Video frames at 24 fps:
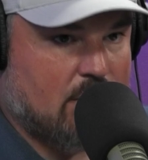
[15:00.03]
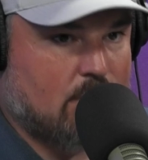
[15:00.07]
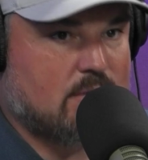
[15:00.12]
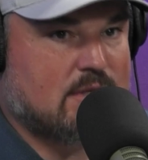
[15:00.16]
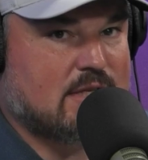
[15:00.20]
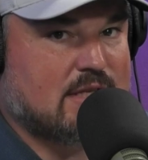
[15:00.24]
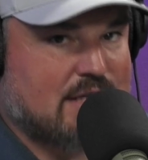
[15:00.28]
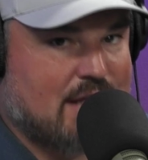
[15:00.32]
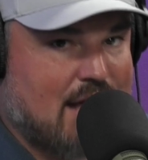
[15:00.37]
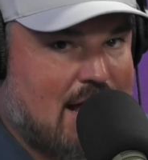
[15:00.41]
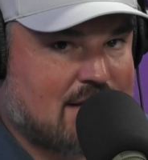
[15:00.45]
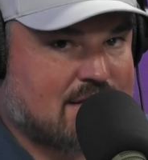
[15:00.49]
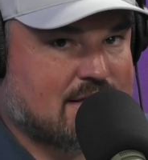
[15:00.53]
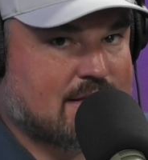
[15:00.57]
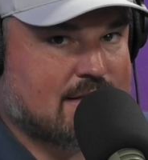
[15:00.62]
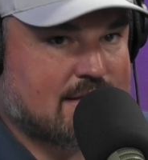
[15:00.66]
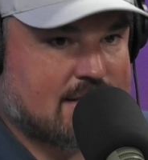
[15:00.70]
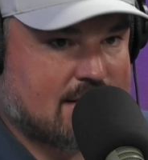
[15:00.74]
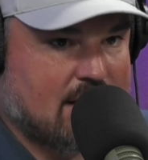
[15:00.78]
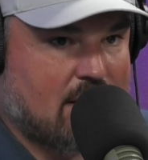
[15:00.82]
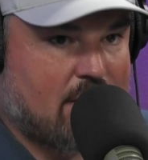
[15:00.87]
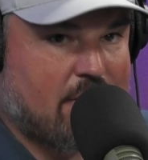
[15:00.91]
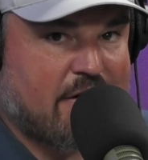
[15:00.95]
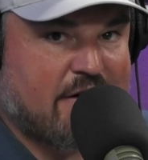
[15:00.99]
was
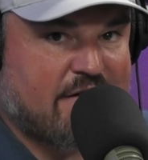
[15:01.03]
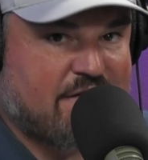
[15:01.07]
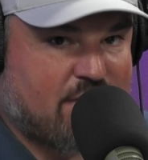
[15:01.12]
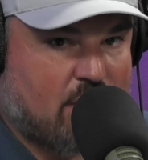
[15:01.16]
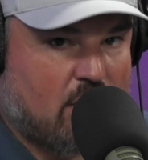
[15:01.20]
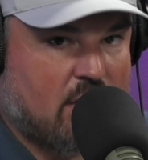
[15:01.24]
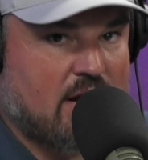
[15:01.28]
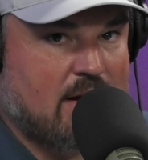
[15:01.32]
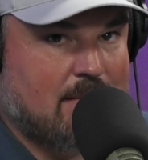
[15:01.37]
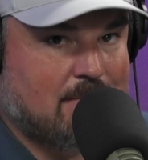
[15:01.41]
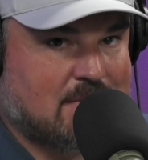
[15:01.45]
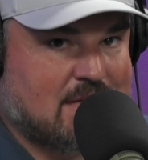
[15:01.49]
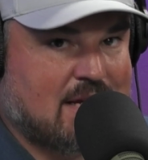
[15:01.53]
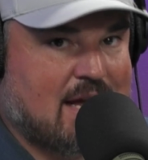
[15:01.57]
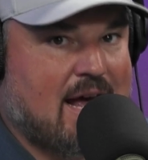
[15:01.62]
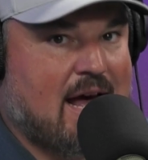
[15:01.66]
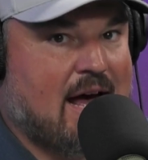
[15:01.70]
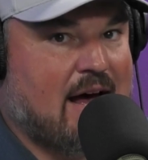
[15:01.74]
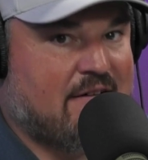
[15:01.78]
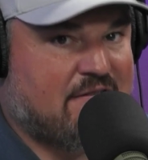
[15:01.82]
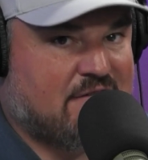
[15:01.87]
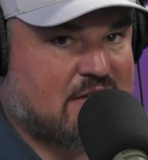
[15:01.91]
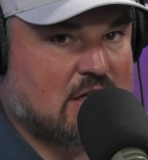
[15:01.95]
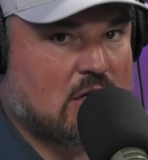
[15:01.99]
necessary for him to
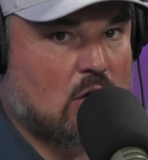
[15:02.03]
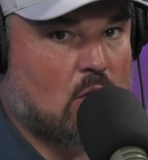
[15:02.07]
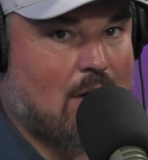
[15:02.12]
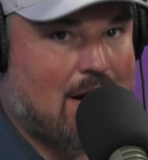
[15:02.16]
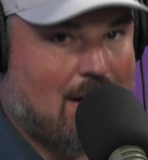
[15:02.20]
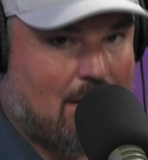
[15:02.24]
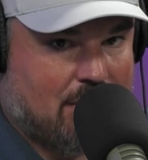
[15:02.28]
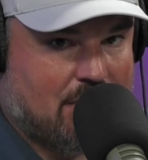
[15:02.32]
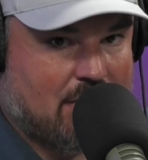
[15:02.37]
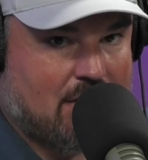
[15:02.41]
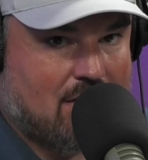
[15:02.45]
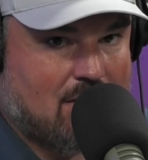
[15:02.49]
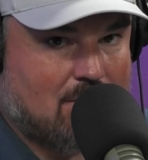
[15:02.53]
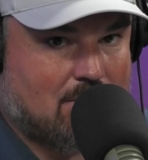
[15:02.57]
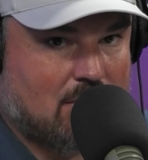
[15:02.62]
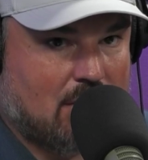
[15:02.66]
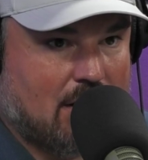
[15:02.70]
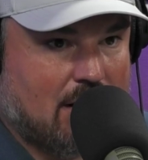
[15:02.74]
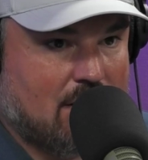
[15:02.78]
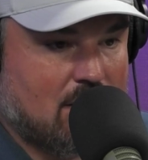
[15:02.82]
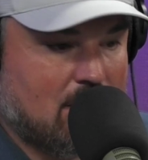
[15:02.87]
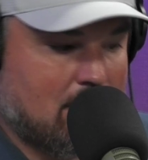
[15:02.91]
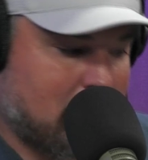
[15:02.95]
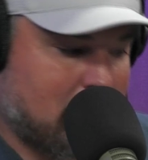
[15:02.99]
have to go out there and play in the